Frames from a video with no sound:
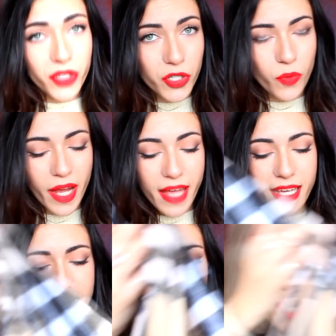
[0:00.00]
the third
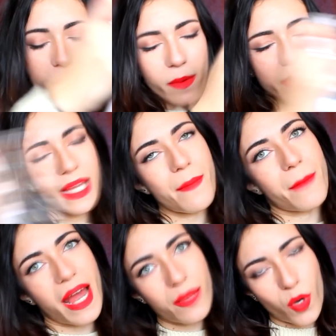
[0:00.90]
way is probably
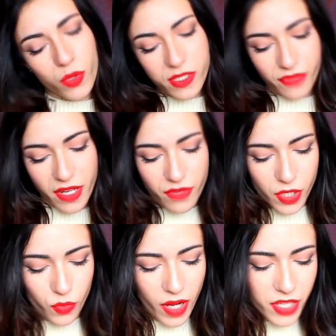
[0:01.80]
my most
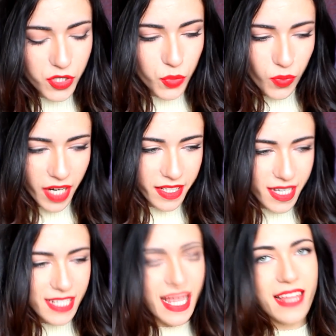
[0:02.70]
favorite way to
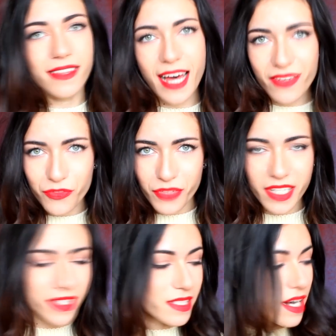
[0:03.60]
wear this. I love
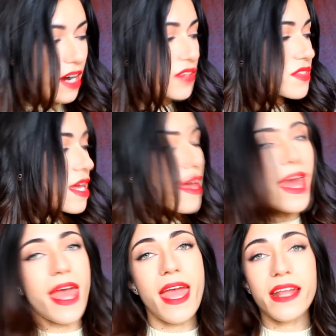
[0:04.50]
infinity scarves.
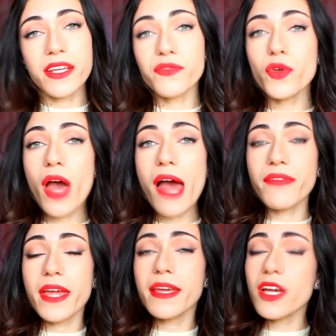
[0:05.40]
And if you
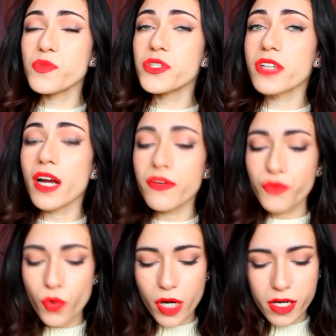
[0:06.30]
have a cashmere
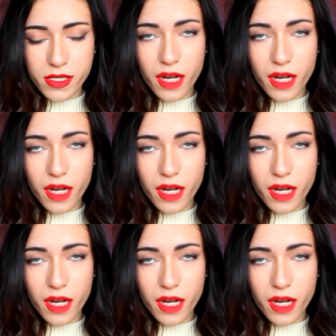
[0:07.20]
scarf or a